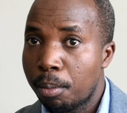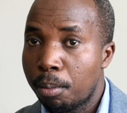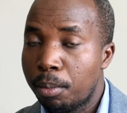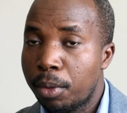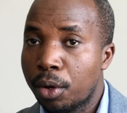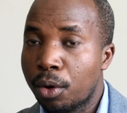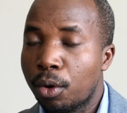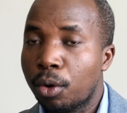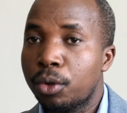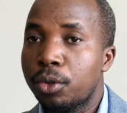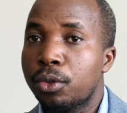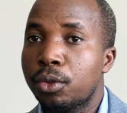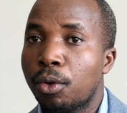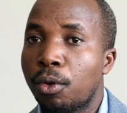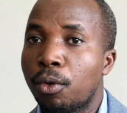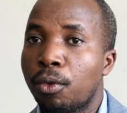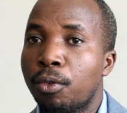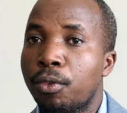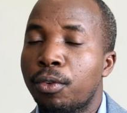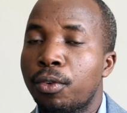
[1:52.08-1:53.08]
because
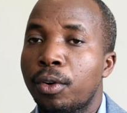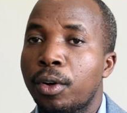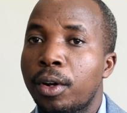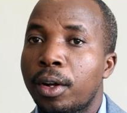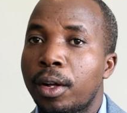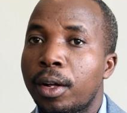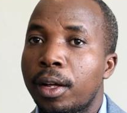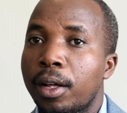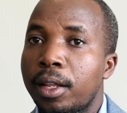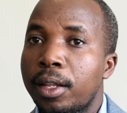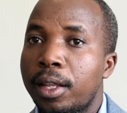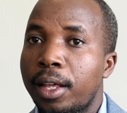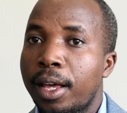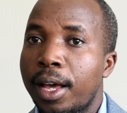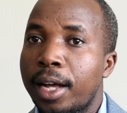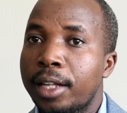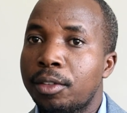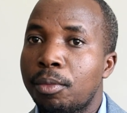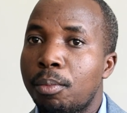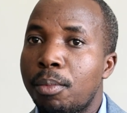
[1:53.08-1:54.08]
of the
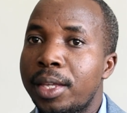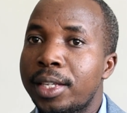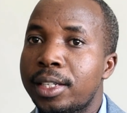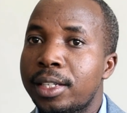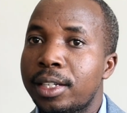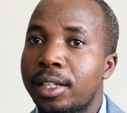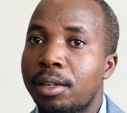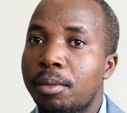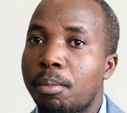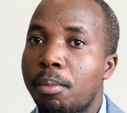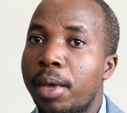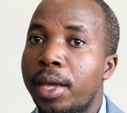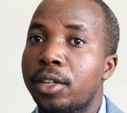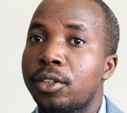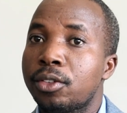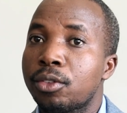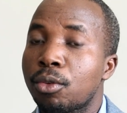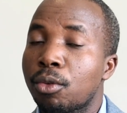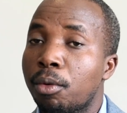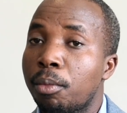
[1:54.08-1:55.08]

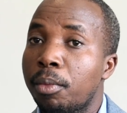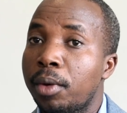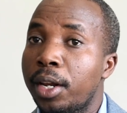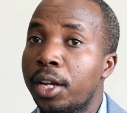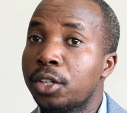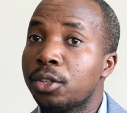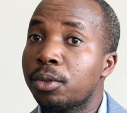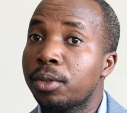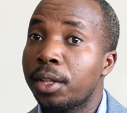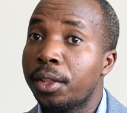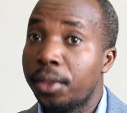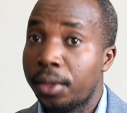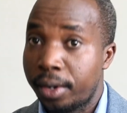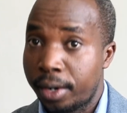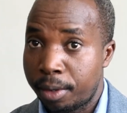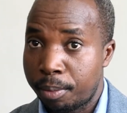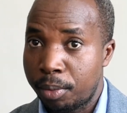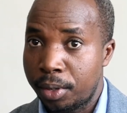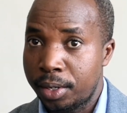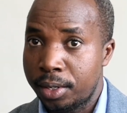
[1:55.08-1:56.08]
artemisinin-based combination
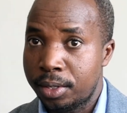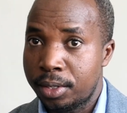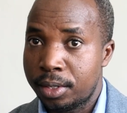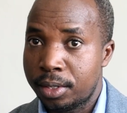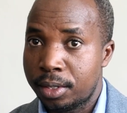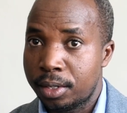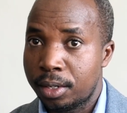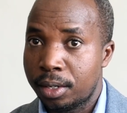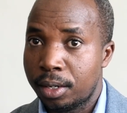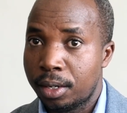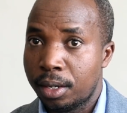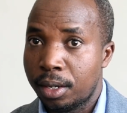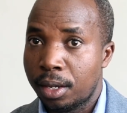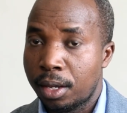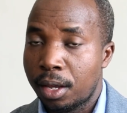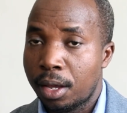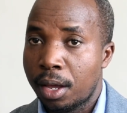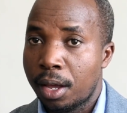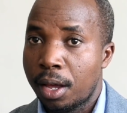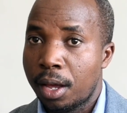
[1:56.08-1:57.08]
therapies.
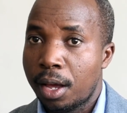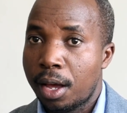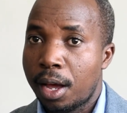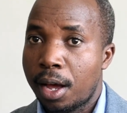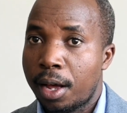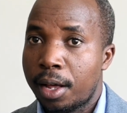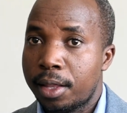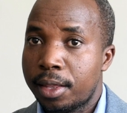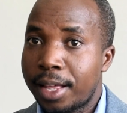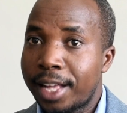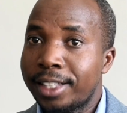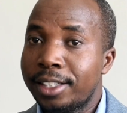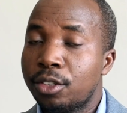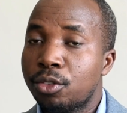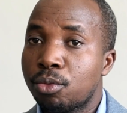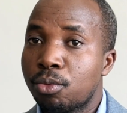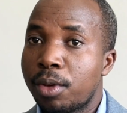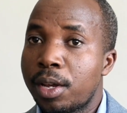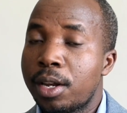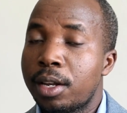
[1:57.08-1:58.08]
That
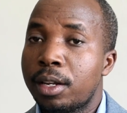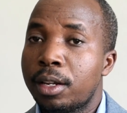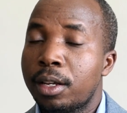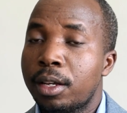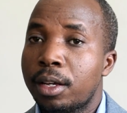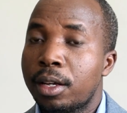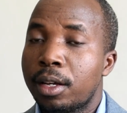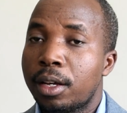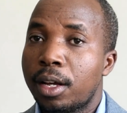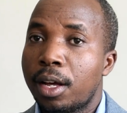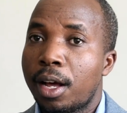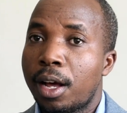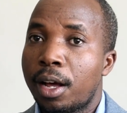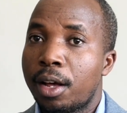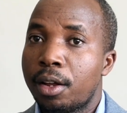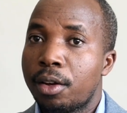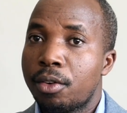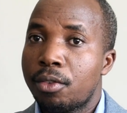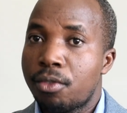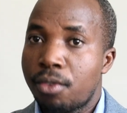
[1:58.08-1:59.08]
is when
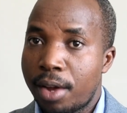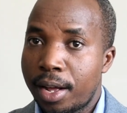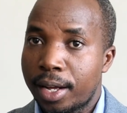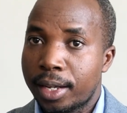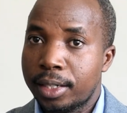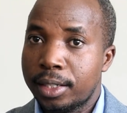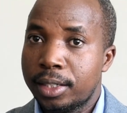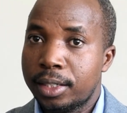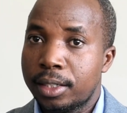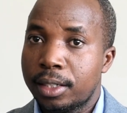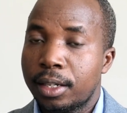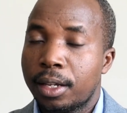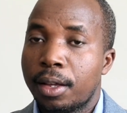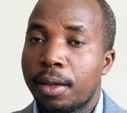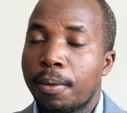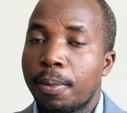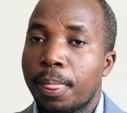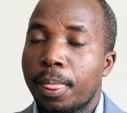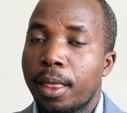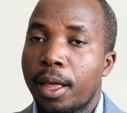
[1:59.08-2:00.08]
drugs
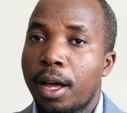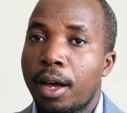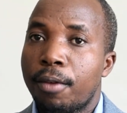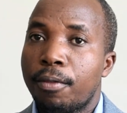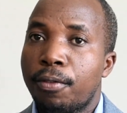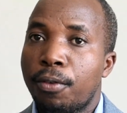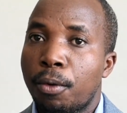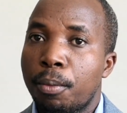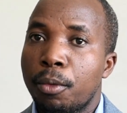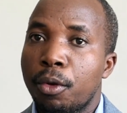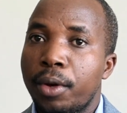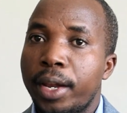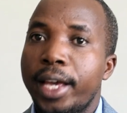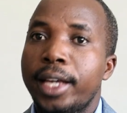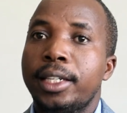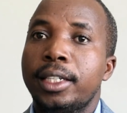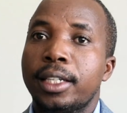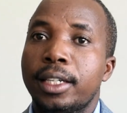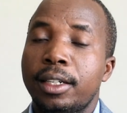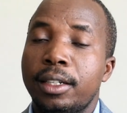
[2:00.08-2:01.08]

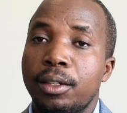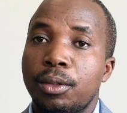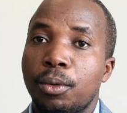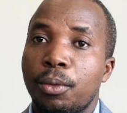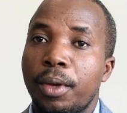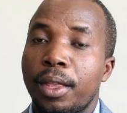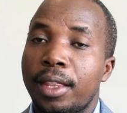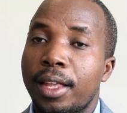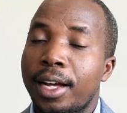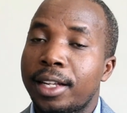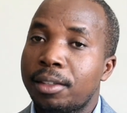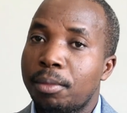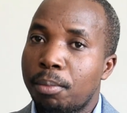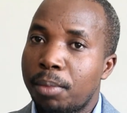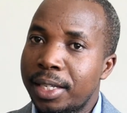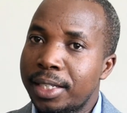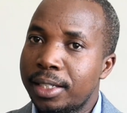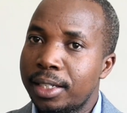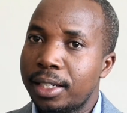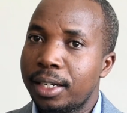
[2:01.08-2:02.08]
formulated with
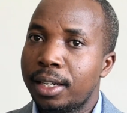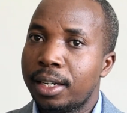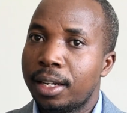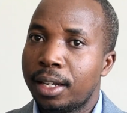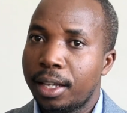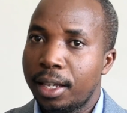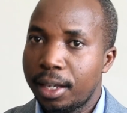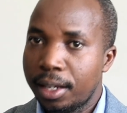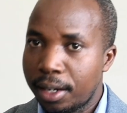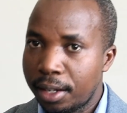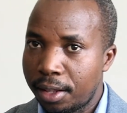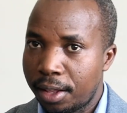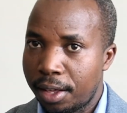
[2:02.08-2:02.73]
artemisinin in